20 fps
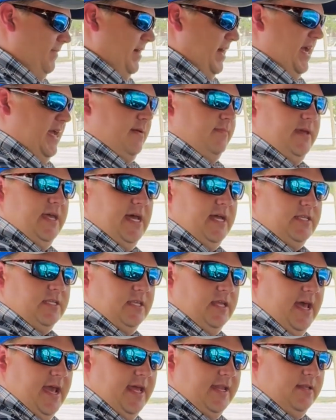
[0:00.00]
my ABS
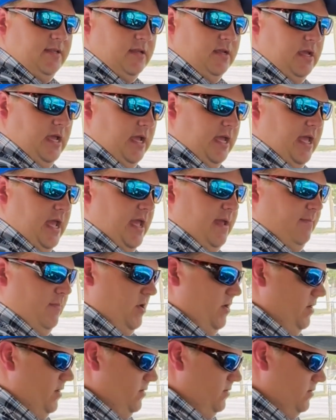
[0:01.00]
light. It came
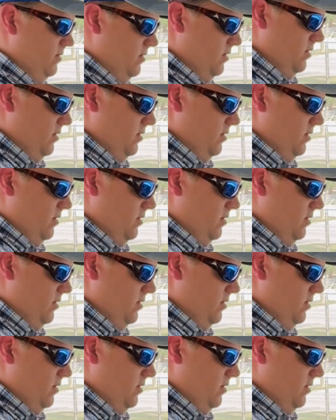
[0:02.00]
on